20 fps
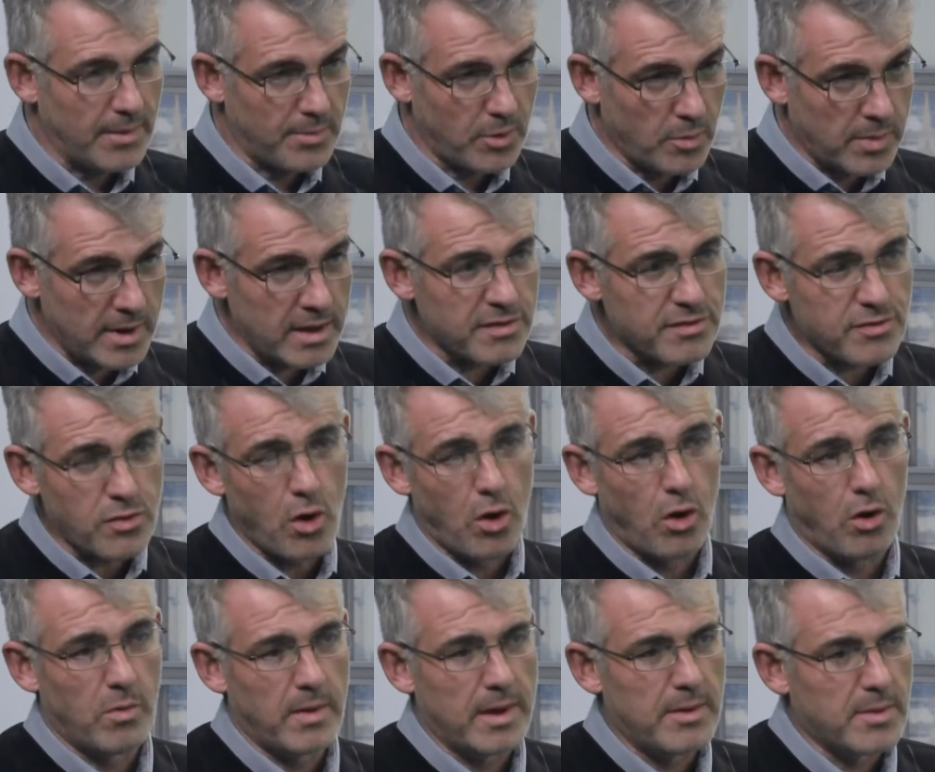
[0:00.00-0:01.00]
well, we
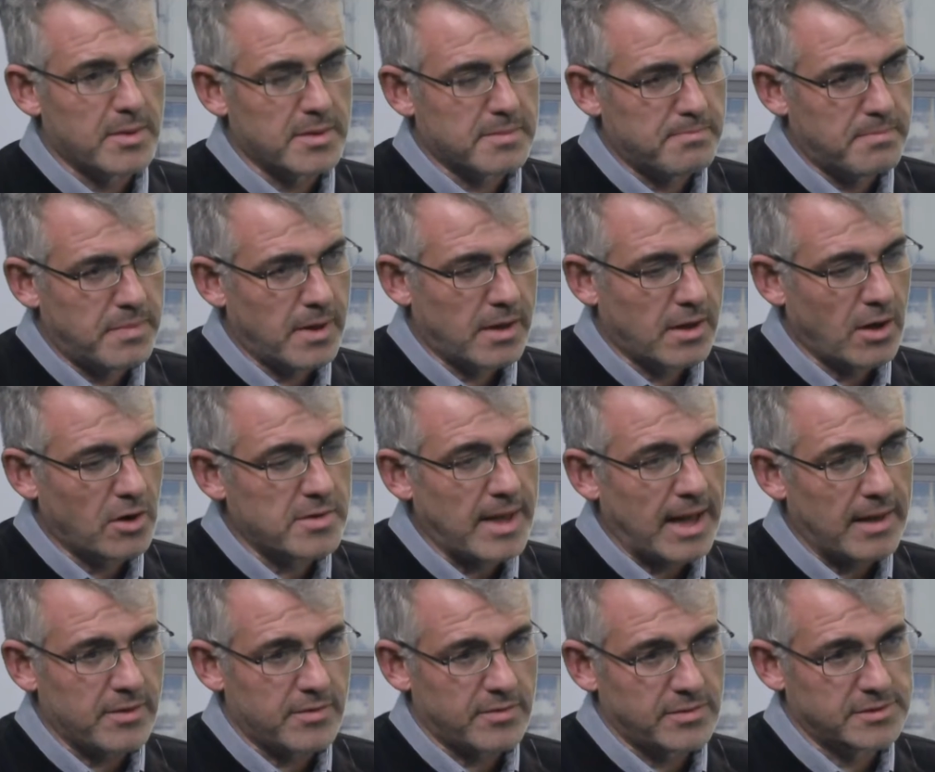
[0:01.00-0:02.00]
thought we would go
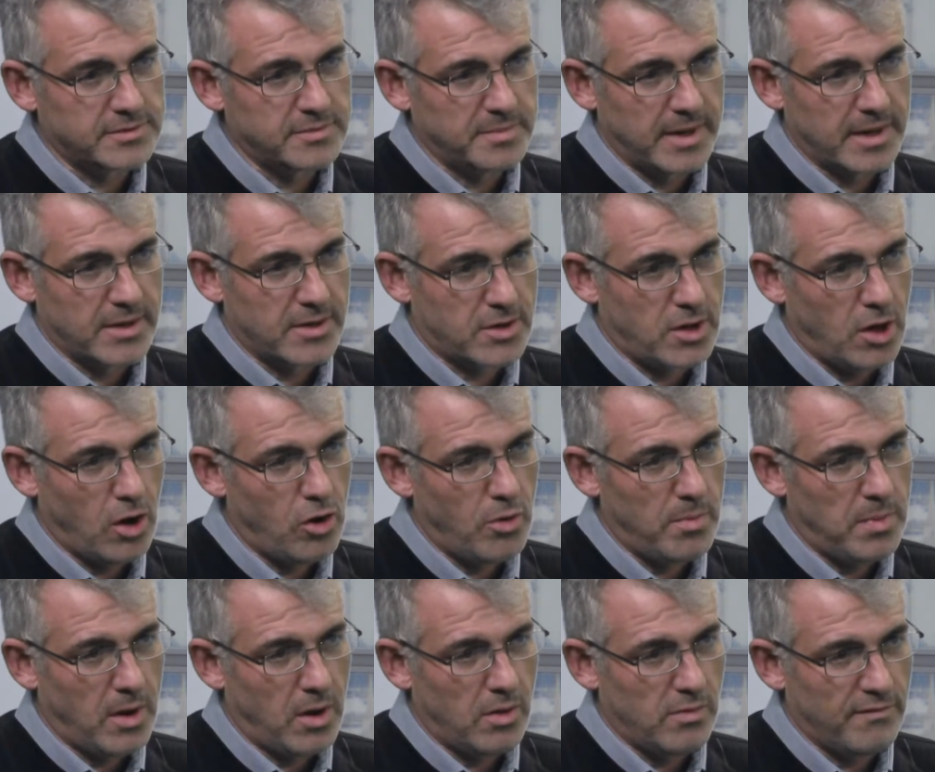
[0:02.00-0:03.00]
down the route of being a
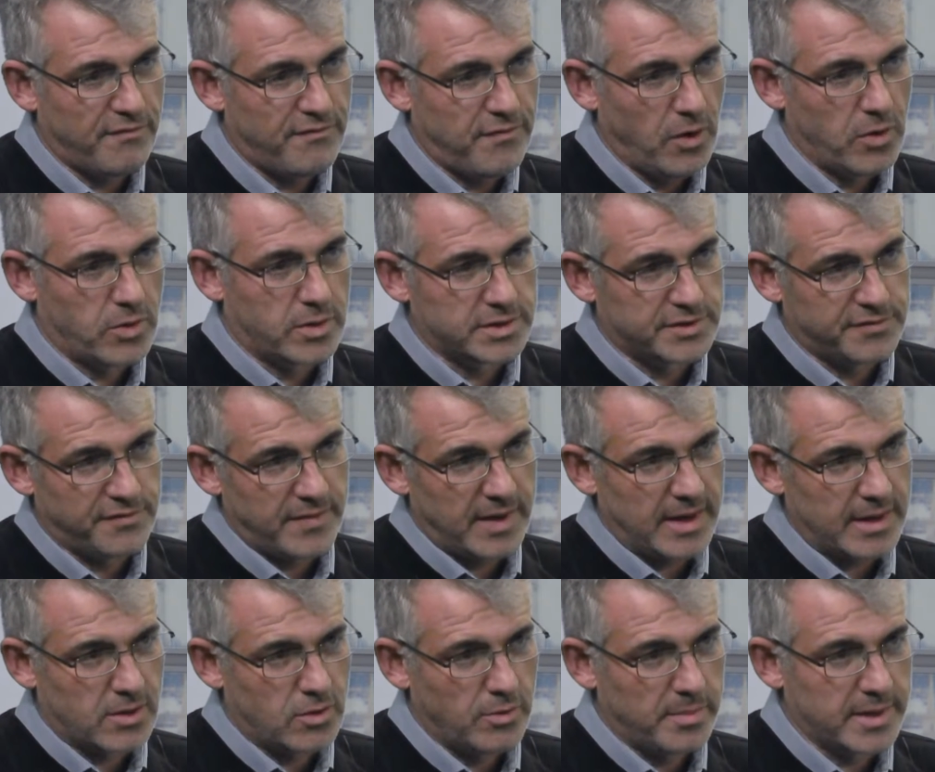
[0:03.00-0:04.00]
cobalt-focused
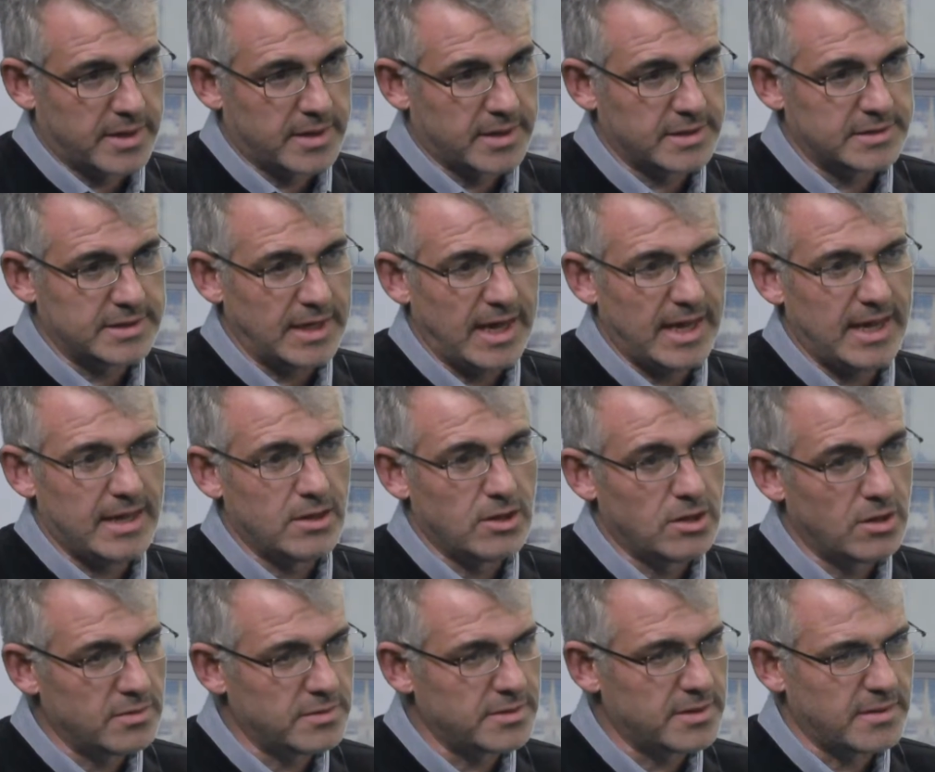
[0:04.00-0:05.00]
vehicle because in
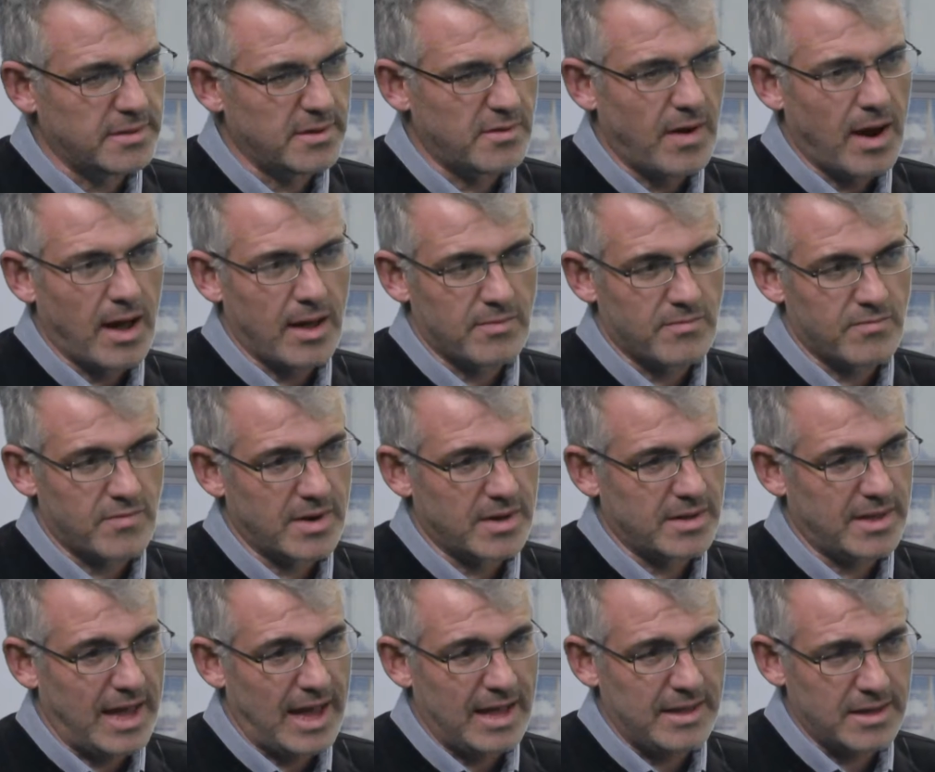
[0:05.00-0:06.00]
London there aren't
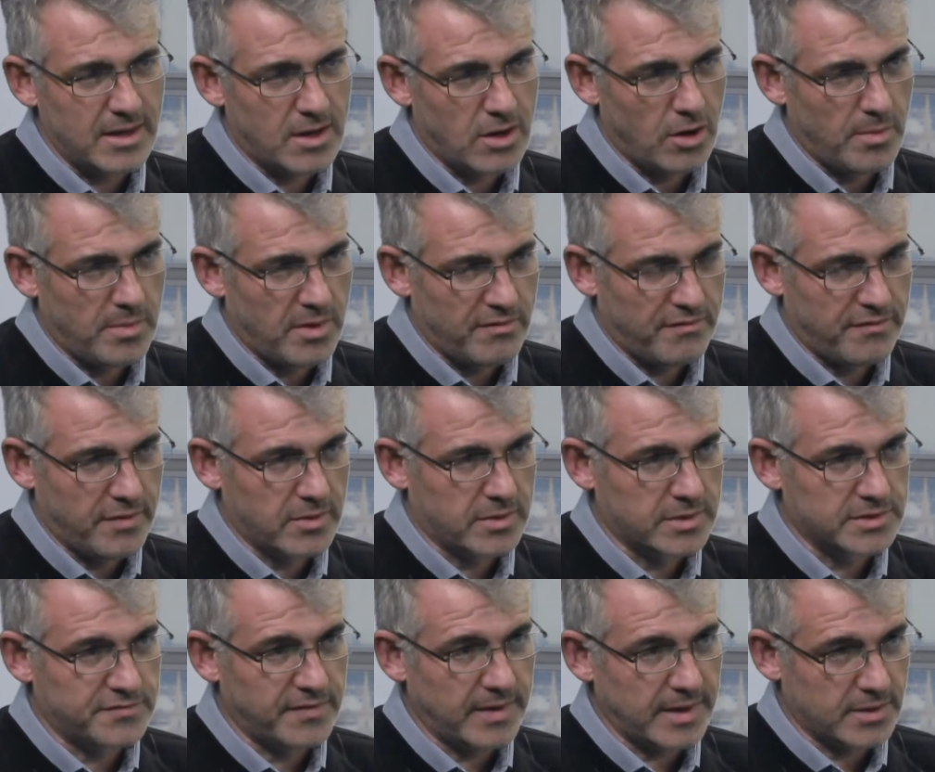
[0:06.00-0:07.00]
really any
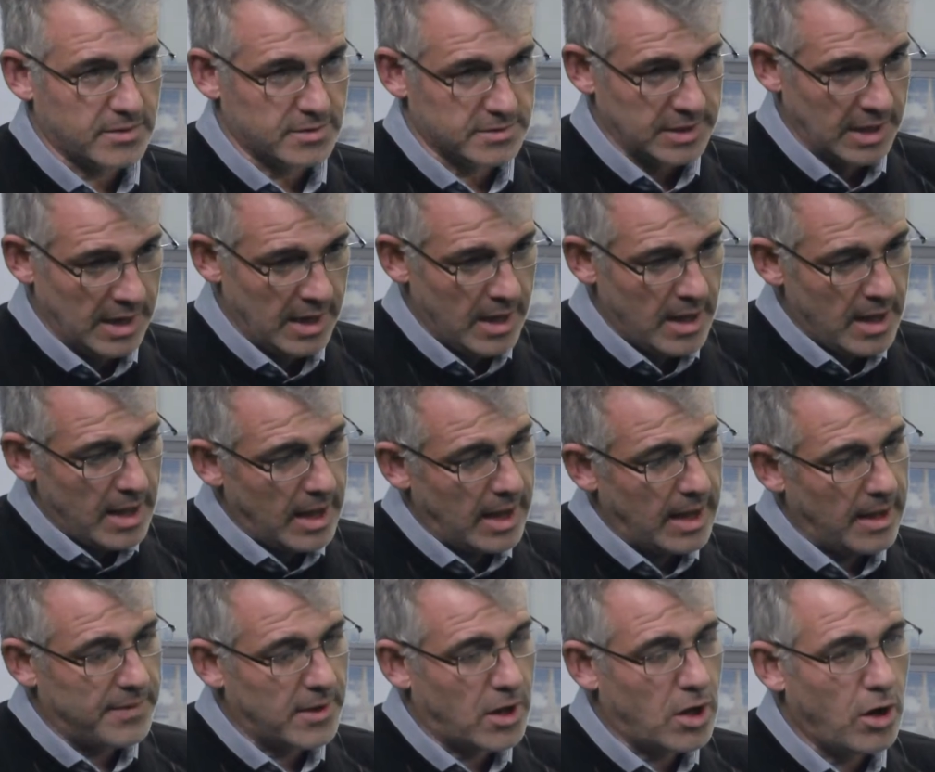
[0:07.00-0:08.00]
cobalt-focused vehicles.
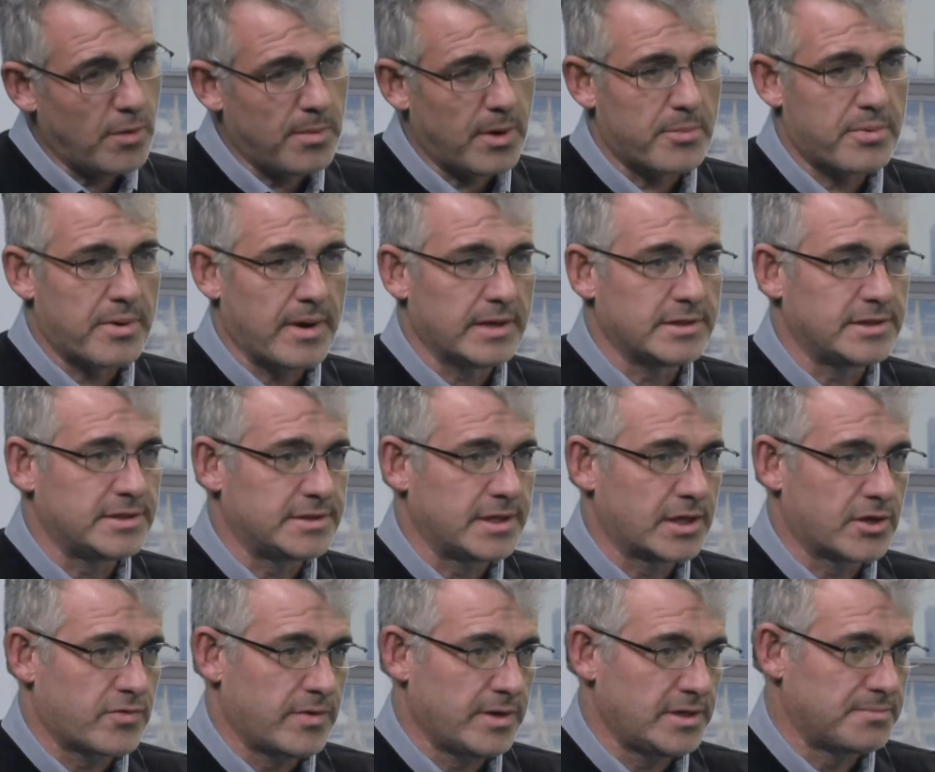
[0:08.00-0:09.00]
The cobalt price has
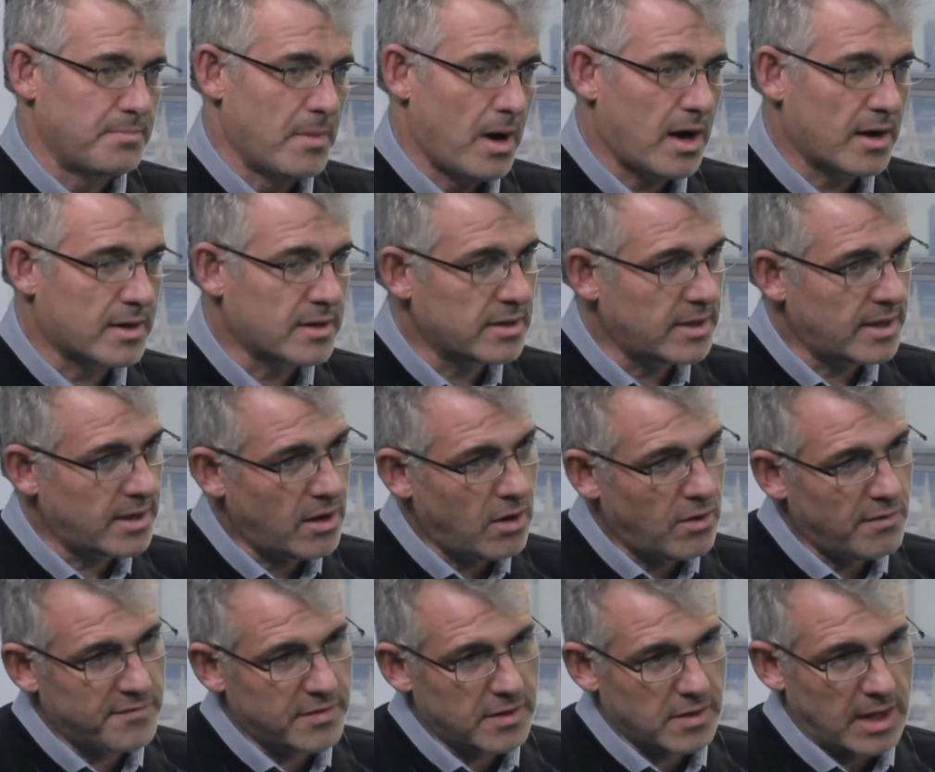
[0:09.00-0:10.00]
increased markedly
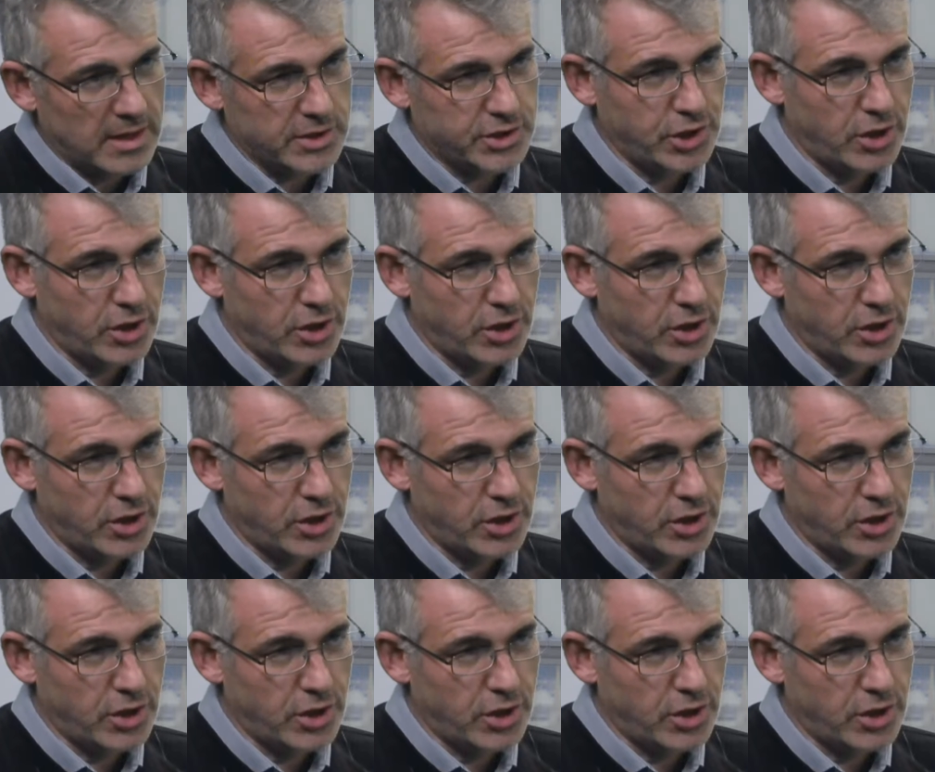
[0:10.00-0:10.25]
over the last